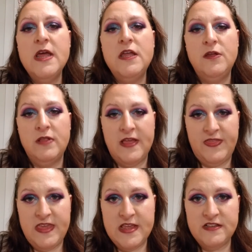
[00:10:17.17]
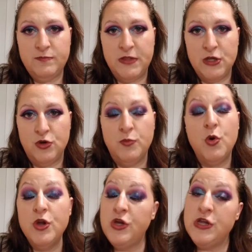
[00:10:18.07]
You let the yeast bloom, or
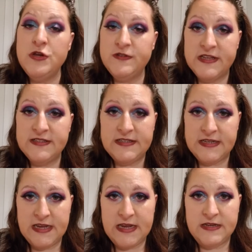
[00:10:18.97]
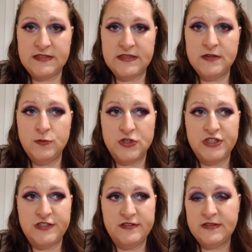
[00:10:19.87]
you can use instant yeast, which
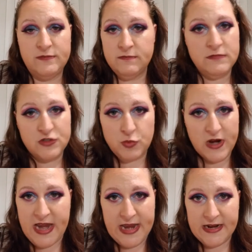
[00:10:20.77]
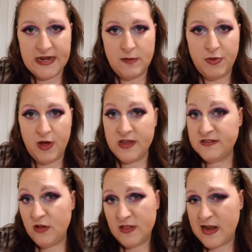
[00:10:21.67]
is much more handy, but it's
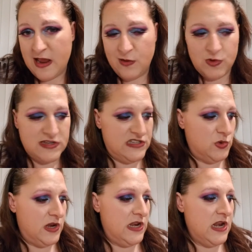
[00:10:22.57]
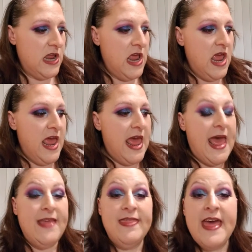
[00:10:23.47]
all in how you want to do it.
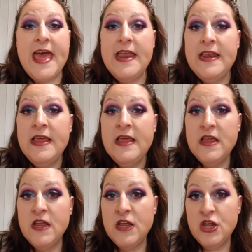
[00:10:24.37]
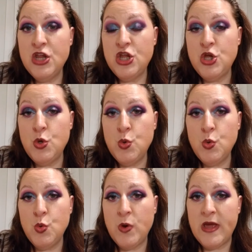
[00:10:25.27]
And then
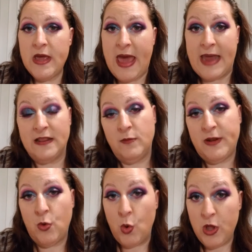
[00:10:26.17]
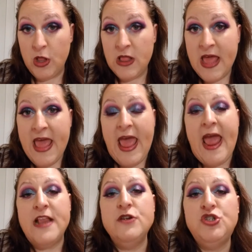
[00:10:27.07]
you add a little bit of oil
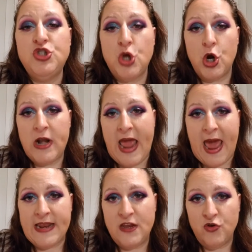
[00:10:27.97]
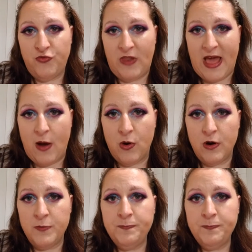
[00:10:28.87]
and you start adding your flour.